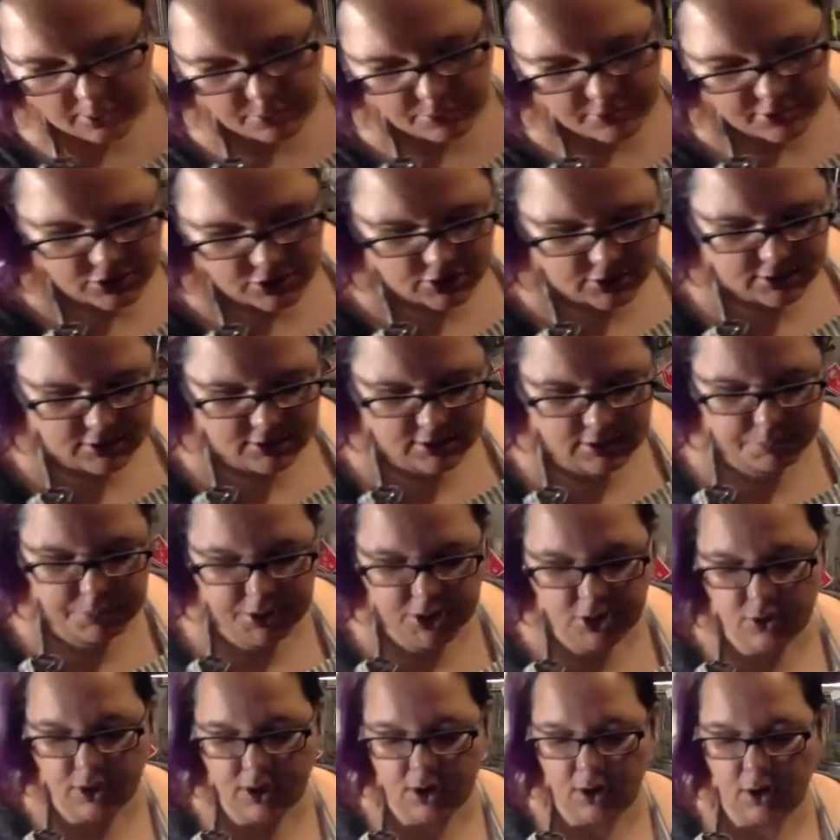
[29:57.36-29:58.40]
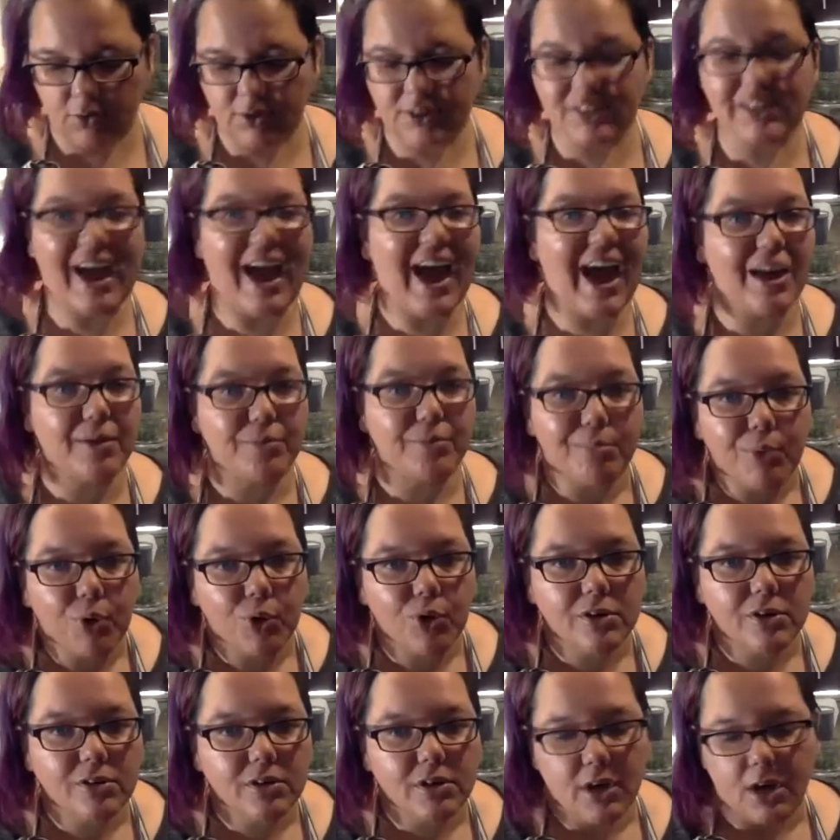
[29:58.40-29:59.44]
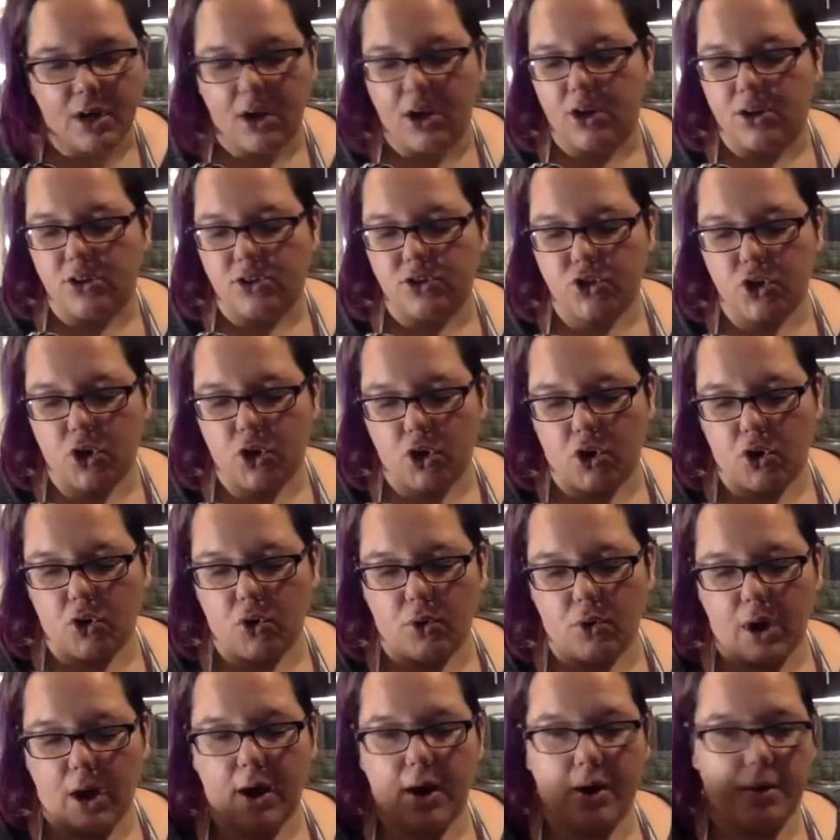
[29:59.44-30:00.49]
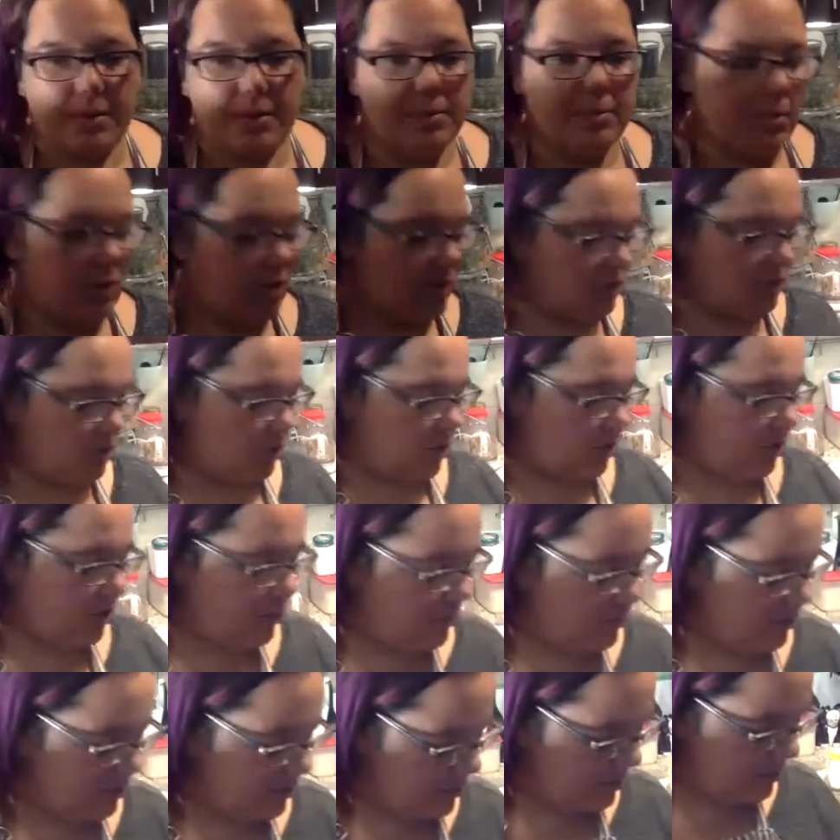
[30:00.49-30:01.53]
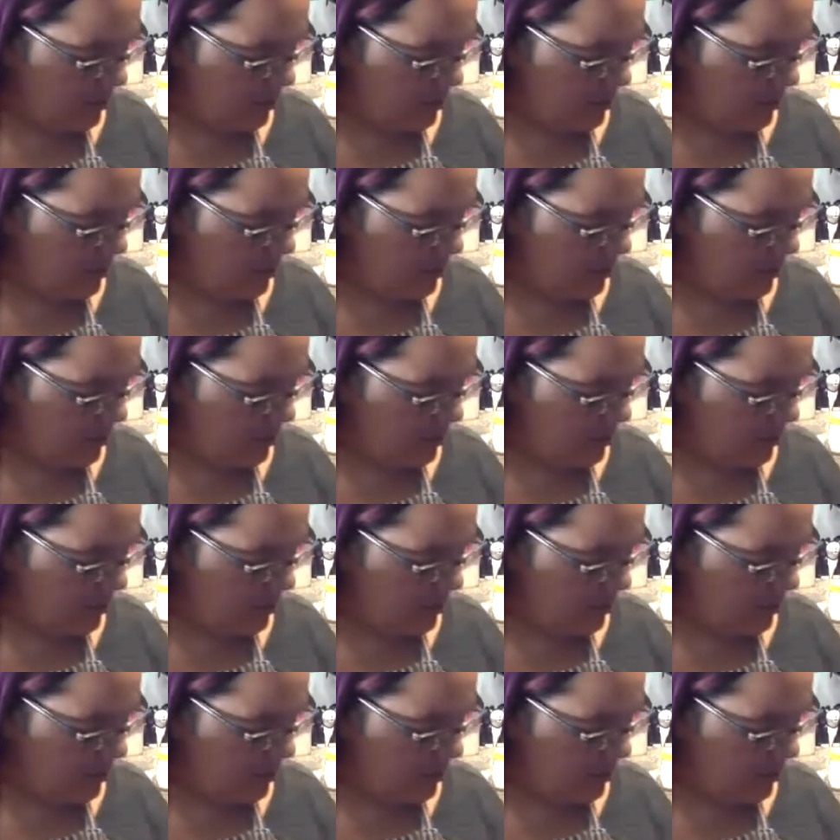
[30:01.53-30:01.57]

would just, but you can always add more. So um, I'll show you